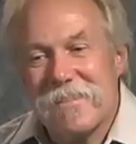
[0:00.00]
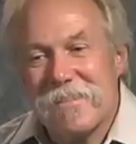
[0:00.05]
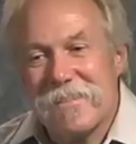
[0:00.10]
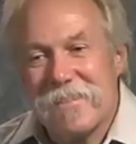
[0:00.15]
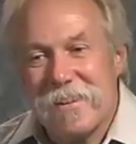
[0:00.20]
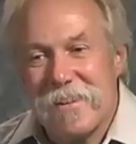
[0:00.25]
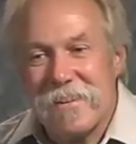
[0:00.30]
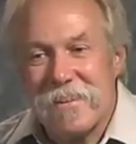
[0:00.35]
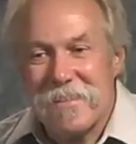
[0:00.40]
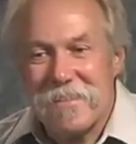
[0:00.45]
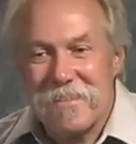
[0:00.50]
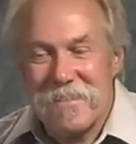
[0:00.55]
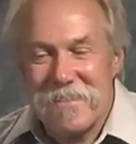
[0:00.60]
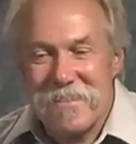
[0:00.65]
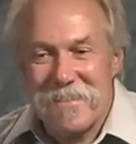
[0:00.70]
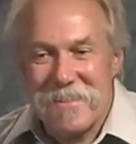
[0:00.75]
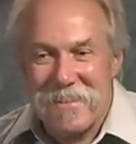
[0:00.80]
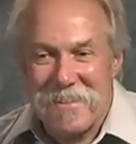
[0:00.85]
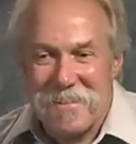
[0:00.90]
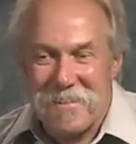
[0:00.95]
science,
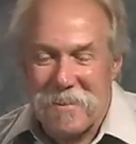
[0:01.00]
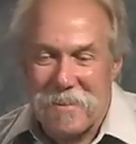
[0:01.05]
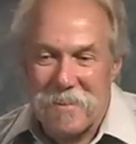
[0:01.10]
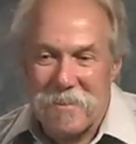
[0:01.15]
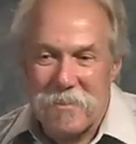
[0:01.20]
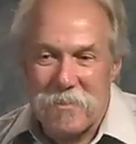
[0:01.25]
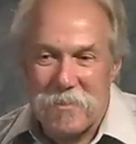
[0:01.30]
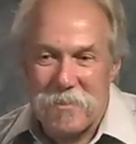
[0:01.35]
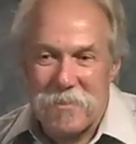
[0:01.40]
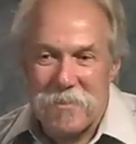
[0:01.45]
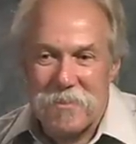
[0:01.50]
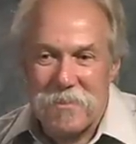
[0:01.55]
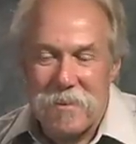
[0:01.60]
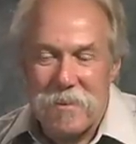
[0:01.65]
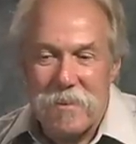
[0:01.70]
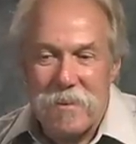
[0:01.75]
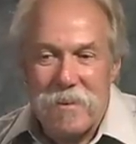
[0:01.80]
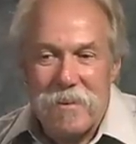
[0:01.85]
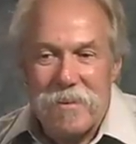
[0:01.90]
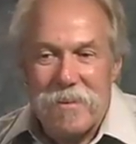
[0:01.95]
and technologies.
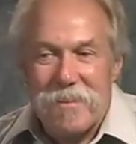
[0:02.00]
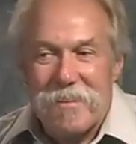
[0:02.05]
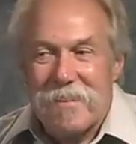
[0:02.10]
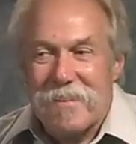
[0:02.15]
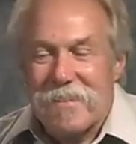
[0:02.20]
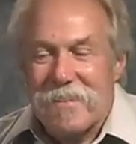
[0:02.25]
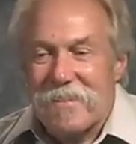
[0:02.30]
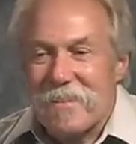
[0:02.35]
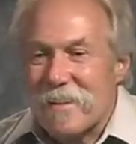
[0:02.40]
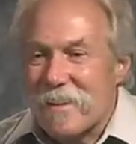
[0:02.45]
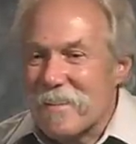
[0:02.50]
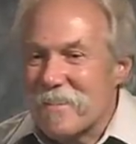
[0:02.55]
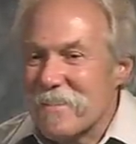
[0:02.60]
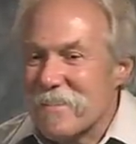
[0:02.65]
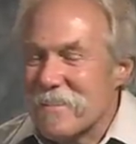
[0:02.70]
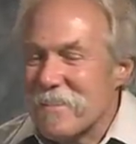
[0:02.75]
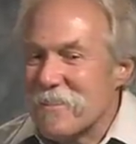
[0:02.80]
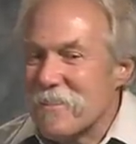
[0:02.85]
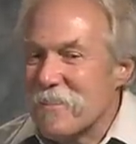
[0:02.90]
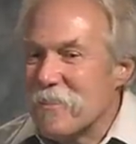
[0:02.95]

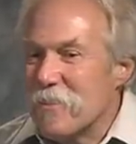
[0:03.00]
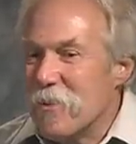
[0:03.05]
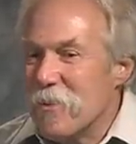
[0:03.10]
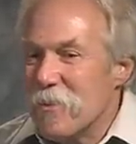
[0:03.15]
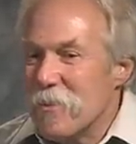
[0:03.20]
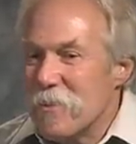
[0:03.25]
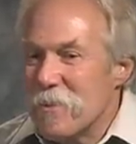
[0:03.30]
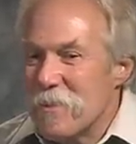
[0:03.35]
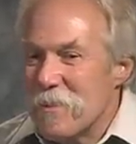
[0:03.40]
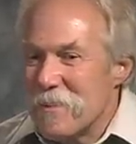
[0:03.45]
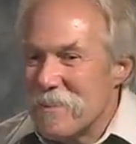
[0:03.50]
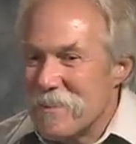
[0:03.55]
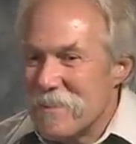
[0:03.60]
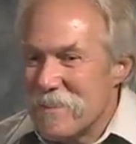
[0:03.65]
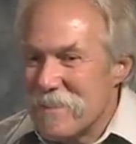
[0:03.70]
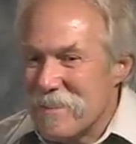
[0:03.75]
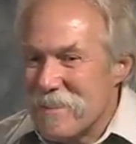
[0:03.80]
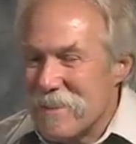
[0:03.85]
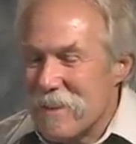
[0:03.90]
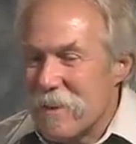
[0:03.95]
That's the goal
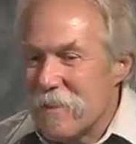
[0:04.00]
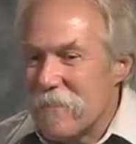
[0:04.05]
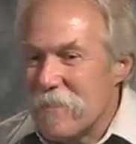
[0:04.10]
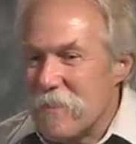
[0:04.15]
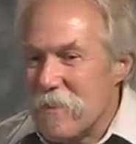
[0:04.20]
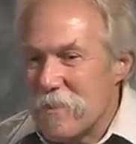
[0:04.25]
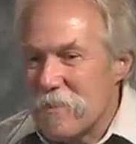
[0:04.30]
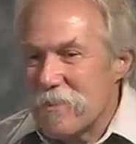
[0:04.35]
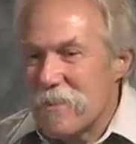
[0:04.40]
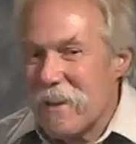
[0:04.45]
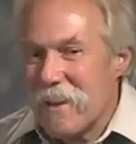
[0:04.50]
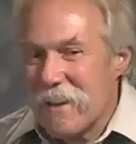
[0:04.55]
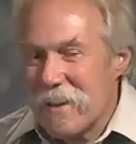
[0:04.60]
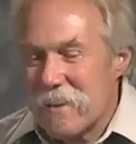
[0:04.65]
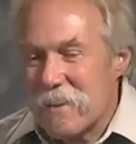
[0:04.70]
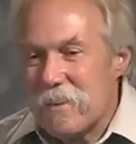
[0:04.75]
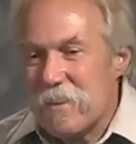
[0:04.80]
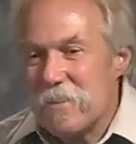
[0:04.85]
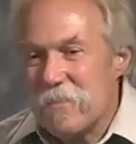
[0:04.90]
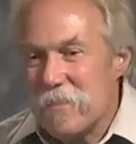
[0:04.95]
of this
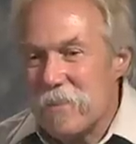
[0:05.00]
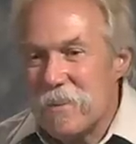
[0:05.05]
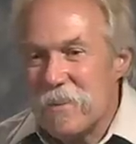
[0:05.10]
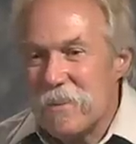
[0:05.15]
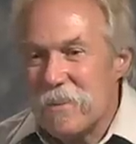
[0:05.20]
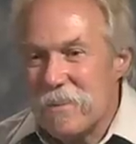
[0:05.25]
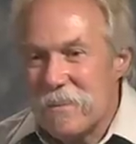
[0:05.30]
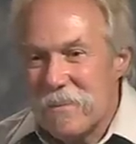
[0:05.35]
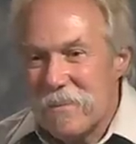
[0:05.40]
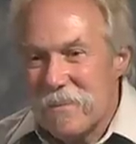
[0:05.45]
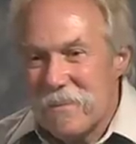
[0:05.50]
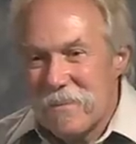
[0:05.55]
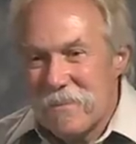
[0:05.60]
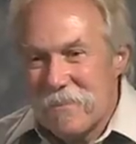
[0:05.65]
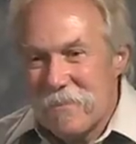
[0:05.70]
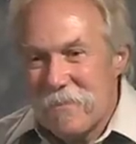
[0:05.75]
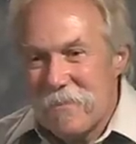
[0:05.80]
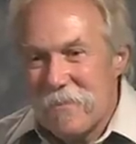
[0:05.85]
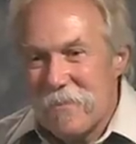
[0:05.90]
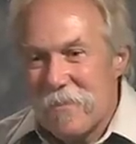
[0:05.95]
activity
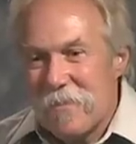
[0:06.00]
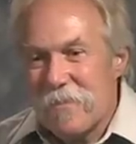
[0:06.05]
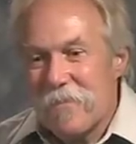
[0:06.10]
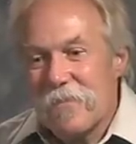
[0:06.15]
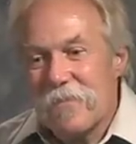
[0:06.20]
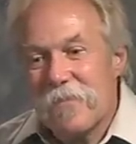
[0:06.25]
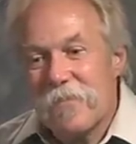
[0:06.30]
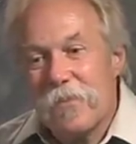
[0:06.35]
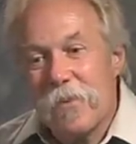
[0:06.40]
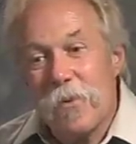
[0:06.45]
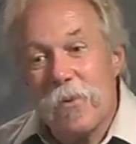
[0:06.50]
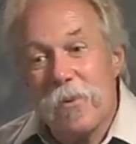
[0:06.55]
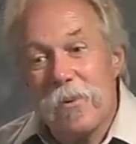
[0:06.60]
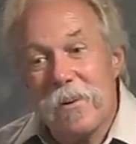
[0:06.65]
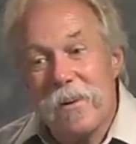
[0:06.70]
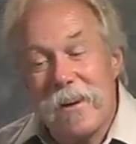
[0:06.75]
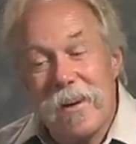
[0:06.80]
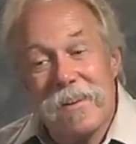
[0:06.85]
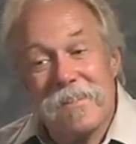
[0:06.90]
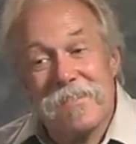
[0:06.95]

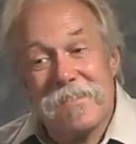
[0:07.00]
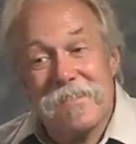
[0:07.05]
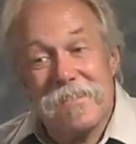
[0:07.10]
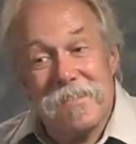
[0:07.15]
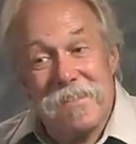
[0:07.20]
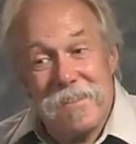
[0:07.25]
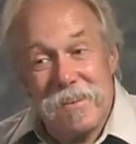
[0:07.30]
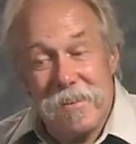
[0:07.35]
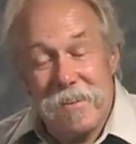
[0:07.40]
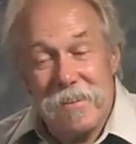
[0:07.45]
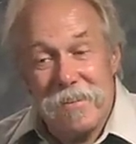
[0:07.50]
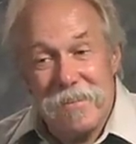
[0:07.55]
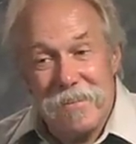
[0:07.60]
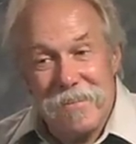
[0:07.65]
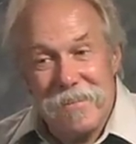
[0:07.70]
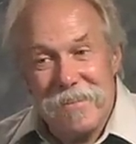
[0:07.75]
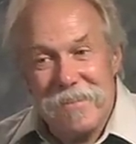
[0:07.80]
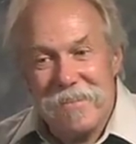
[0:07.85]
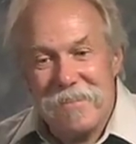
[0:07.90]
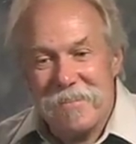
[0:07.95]
for S&T
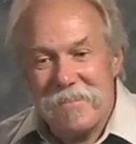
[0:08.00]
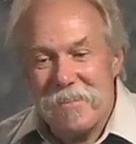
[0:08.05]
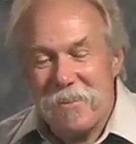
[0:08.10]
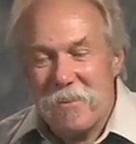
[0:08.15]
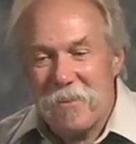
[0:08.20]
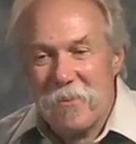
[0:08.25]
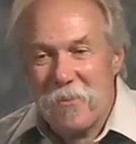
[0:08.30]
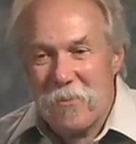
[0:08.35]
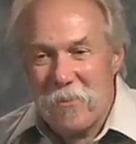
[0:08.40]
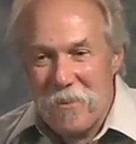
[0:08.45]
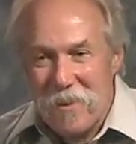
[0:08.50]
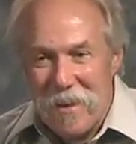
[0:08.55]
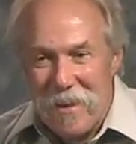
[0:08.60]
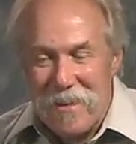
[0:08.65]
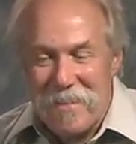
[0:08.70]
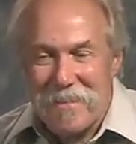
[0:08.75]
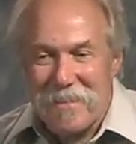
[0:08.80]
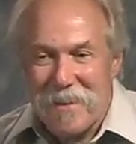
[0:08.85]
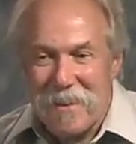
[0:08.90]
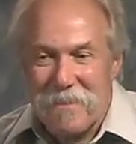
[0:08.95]
it is to
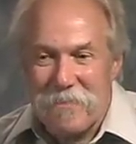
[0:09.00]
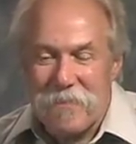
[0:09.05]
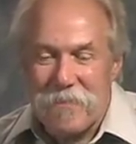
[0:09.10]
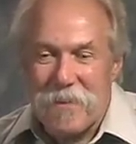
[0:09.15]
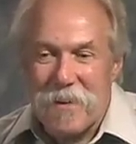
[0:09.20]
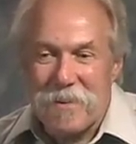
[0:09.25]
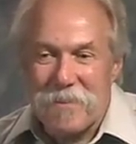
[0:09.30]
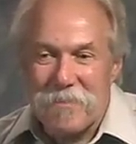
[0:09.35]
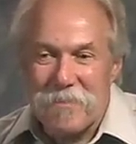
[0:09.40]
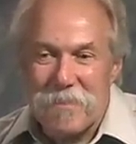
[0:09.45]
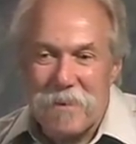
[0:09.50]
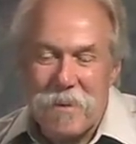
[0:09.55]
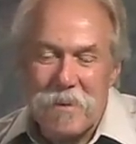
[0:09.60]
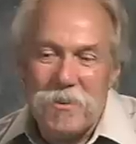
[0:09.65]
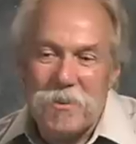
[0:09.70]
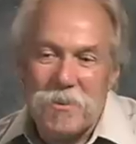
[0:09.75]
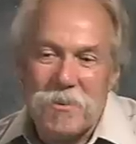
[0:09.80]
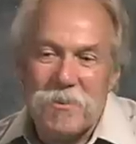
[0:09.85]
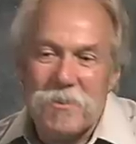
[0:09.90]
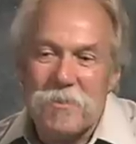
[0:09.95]
create that
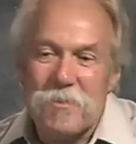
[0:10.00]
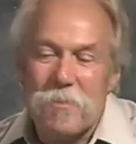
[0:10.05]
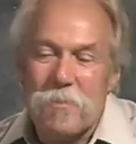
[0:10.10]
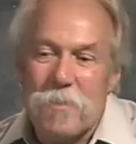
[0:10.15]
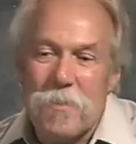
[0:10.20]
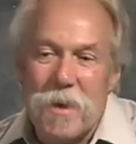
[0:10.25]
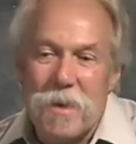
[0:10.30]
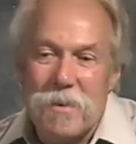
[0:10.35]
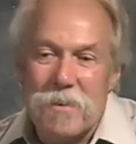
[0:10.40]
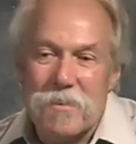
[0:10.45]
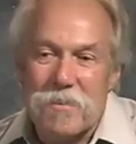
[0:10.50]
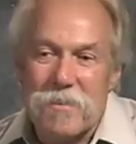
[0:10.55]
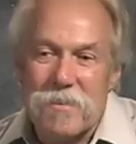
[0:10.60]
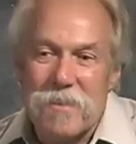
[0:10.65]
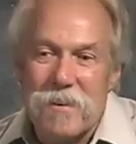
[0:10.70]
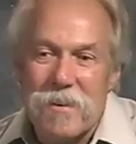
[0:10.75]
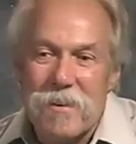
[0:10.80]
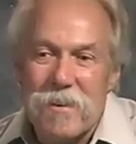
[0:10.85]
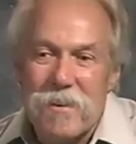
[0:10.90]
foundational base